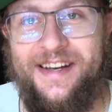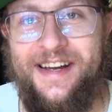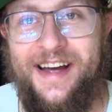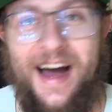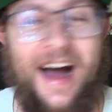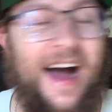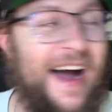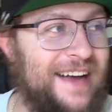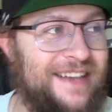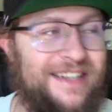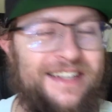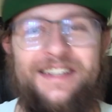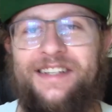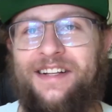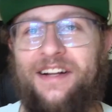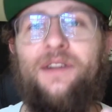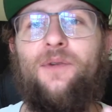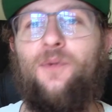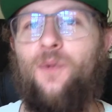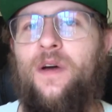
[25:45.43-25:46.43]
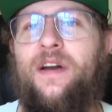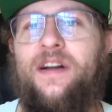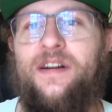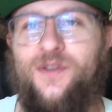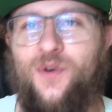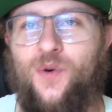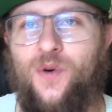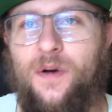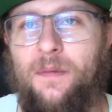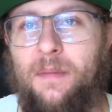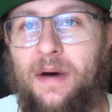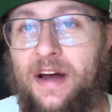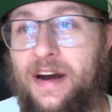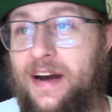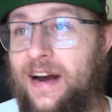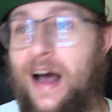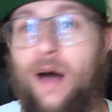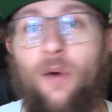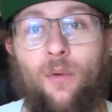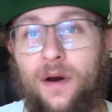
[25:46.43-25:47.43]
I still want to talk about it.
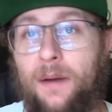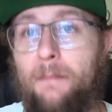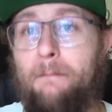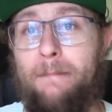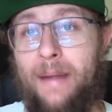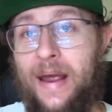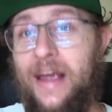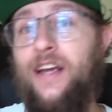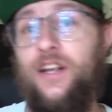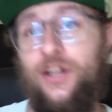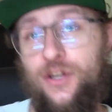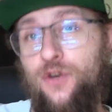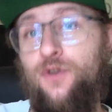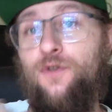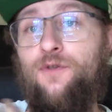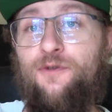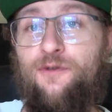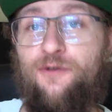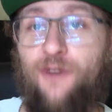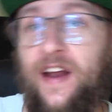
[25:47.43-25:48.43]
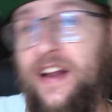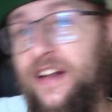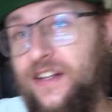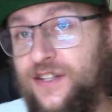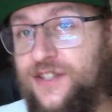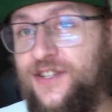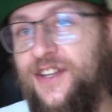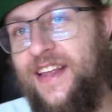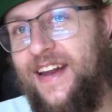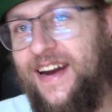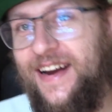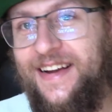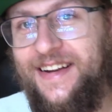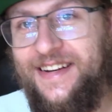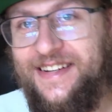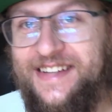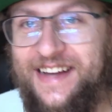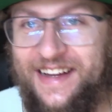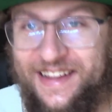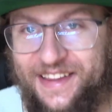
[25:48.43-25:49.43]
I want to make new friends so that I can
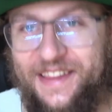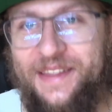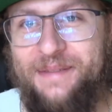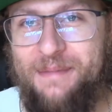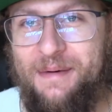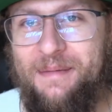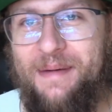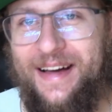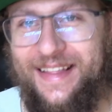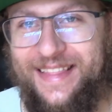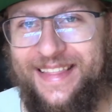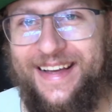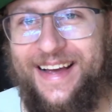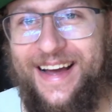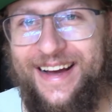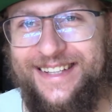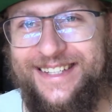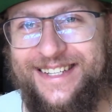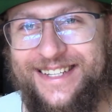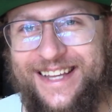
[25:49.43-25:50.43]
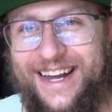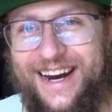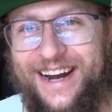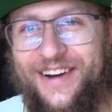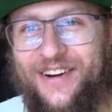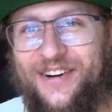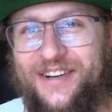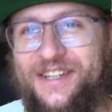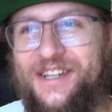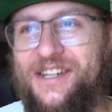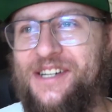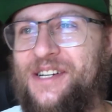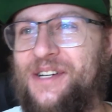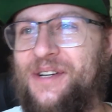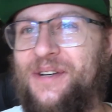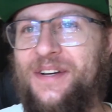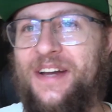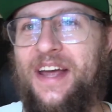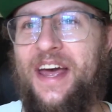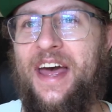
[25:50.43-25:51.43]
tell them about the guns that I got to
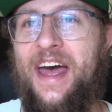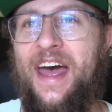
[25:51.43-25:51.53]
shoot